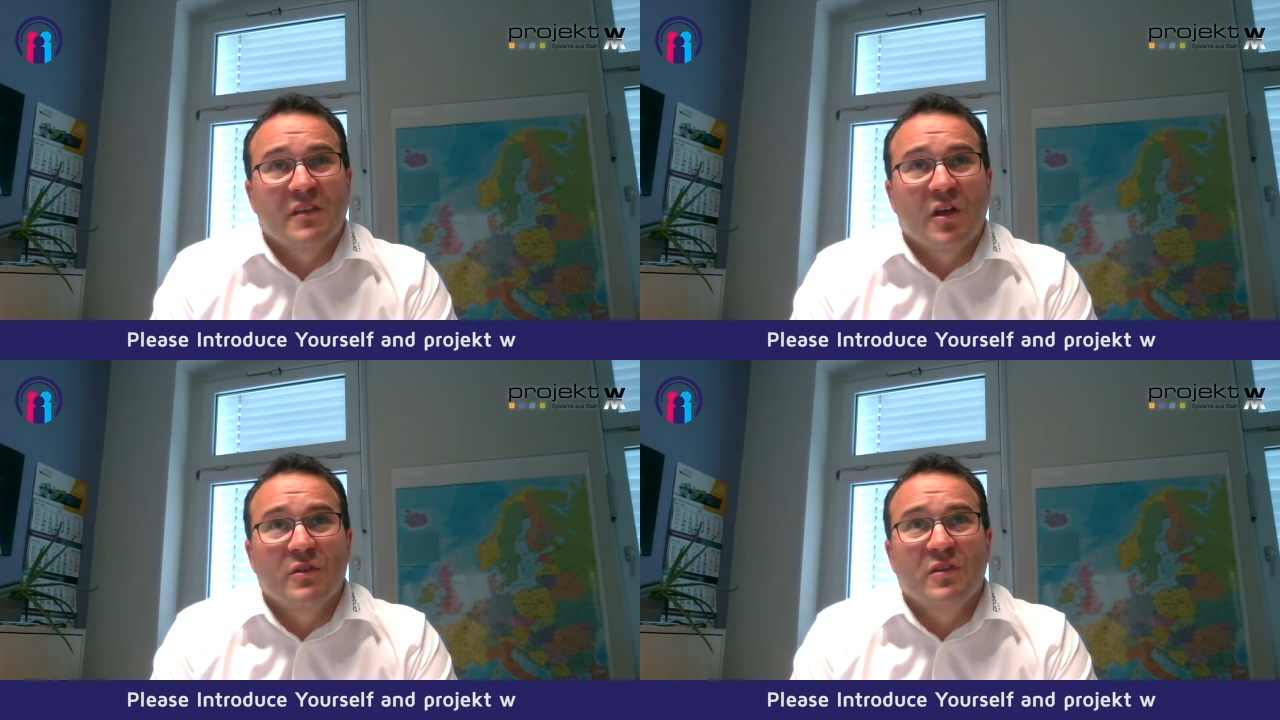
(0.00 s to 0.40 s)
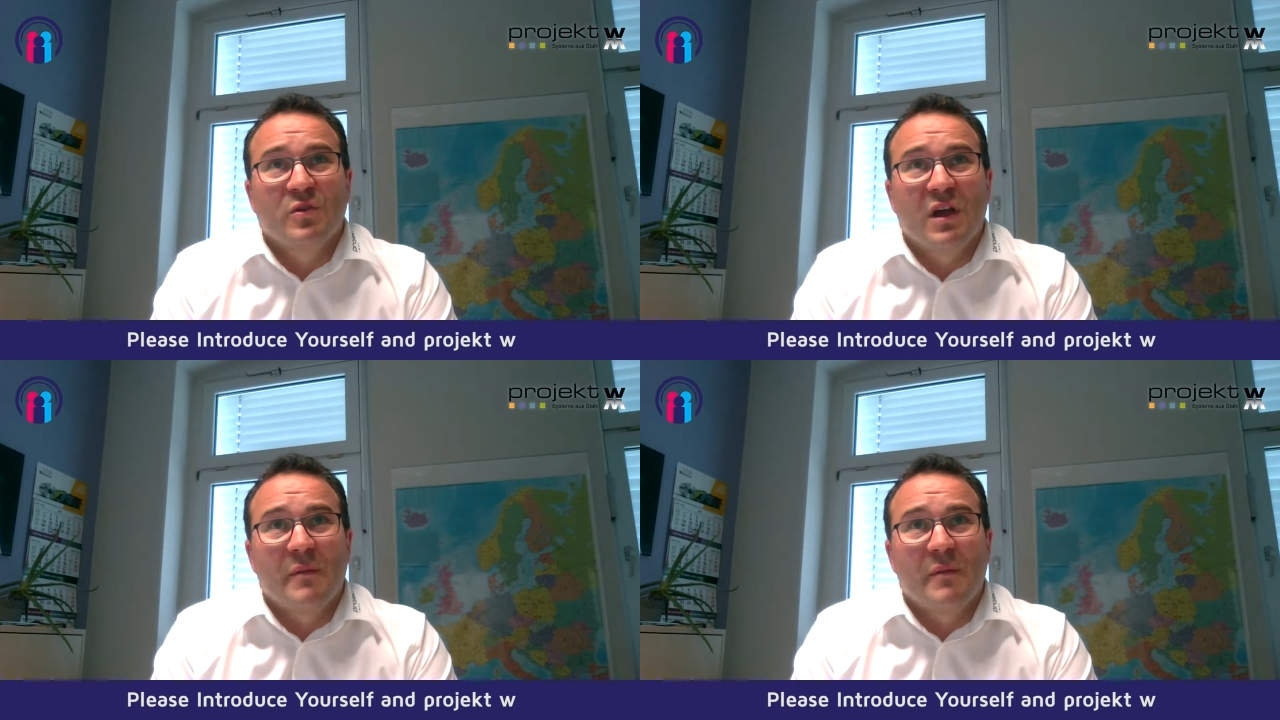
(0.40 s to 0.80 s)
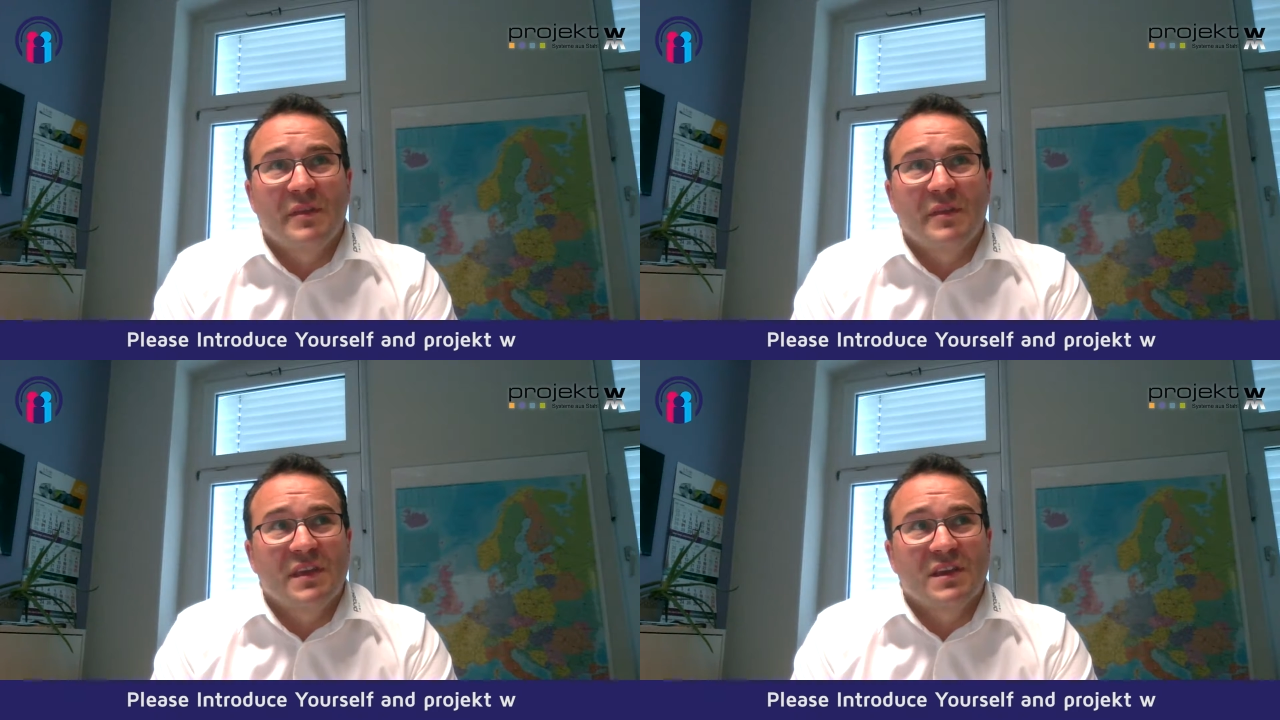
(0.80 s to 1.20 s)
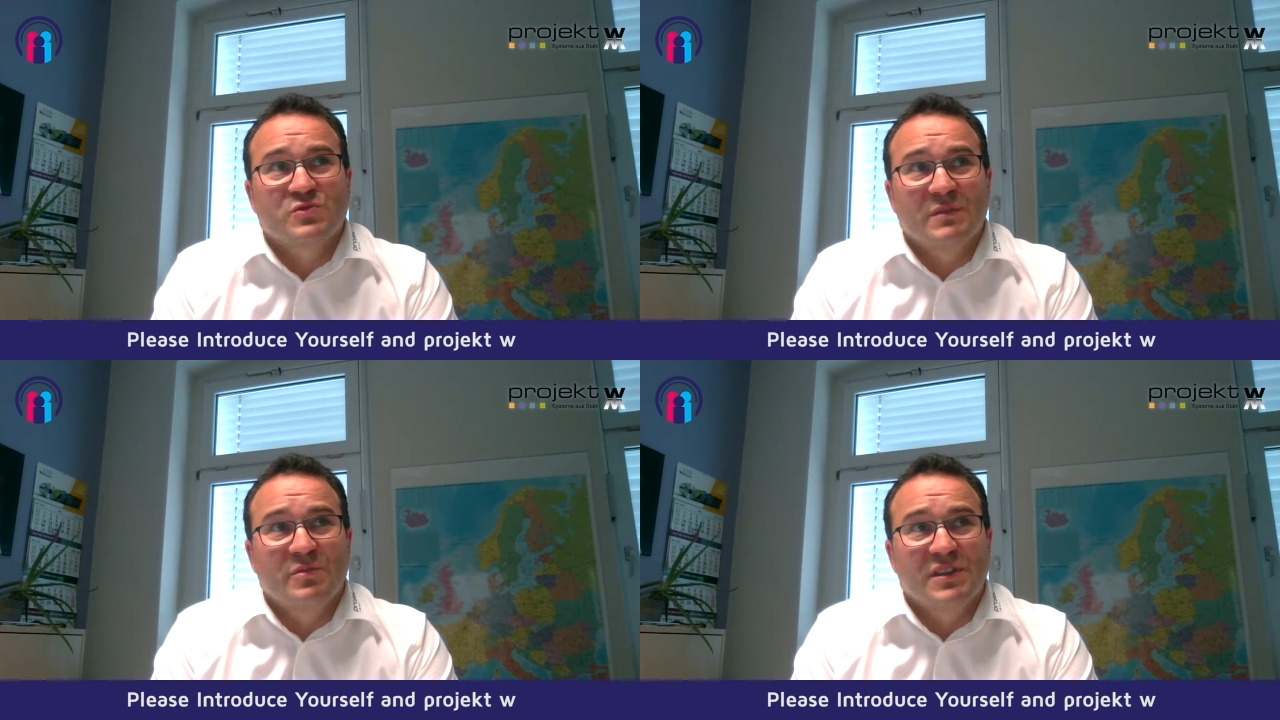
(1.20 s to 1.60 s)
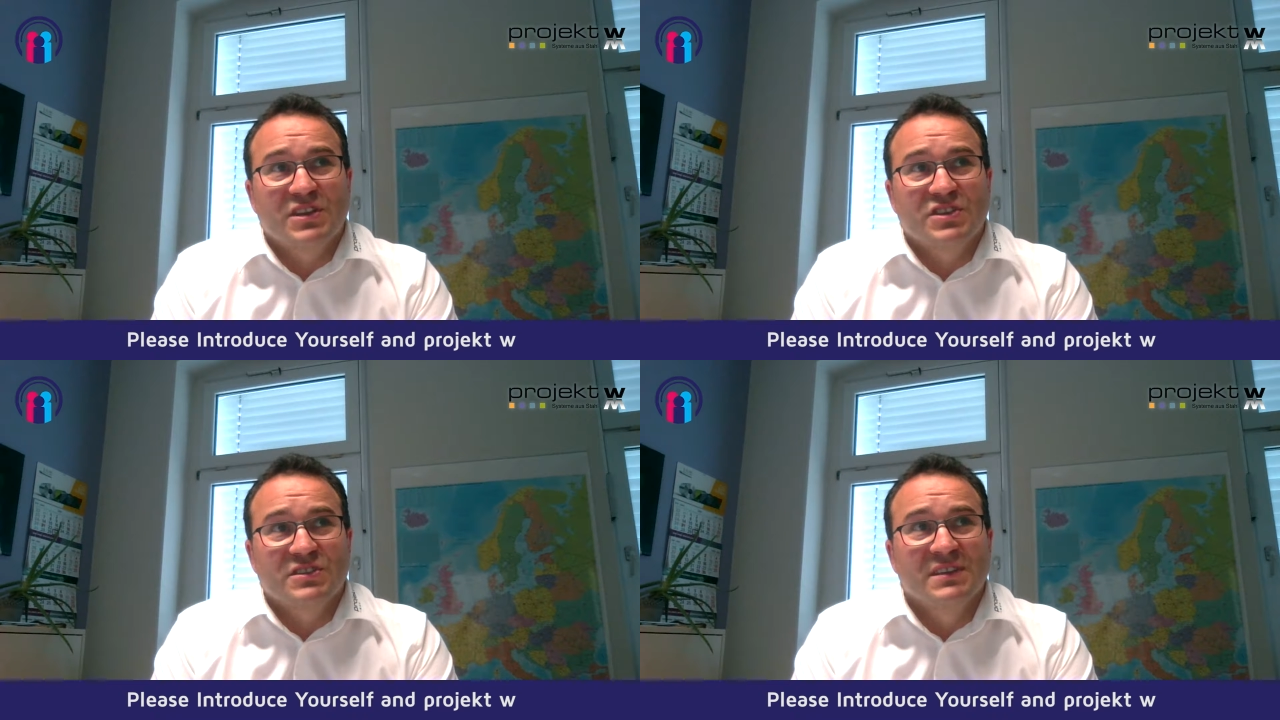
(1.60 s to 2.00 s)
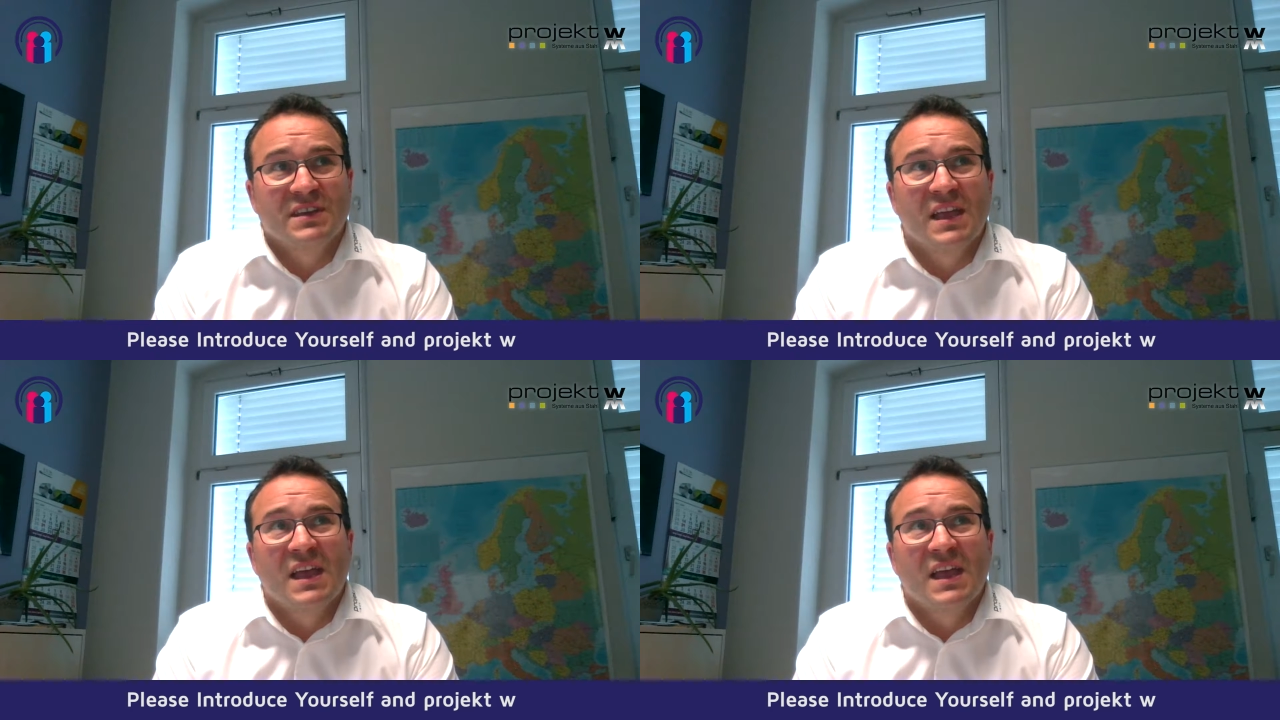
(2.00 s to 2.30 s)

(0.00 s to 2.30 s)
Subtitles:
is also a pedestrian protection